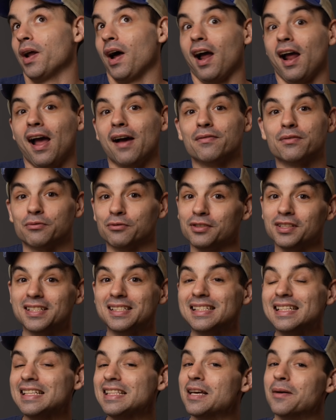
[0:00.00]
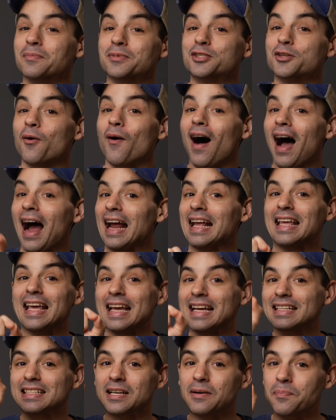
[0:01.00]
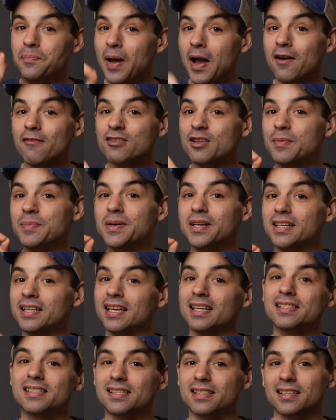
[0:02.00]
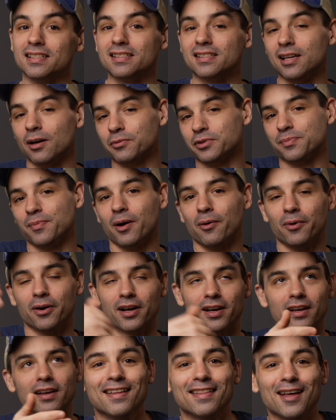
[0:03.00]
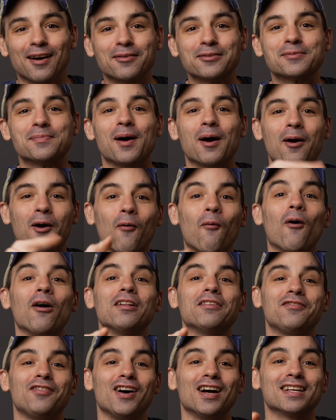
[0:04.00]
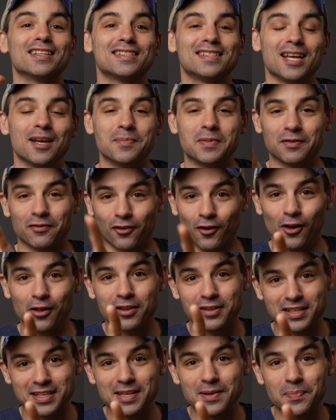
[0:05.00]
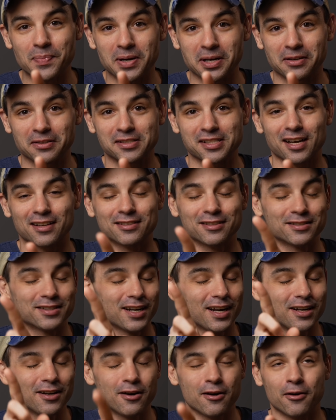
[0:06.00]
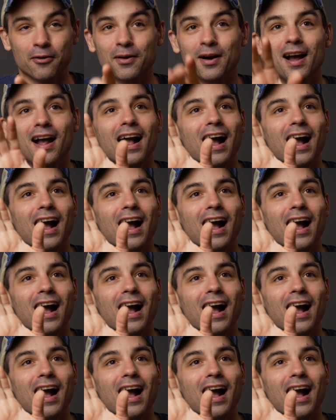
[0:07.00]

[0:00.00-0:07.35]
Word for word: I haven't really seen them, so I can't compare them against this. That was my way. That was my qualifying statement for all of the nitpickers out there that I know.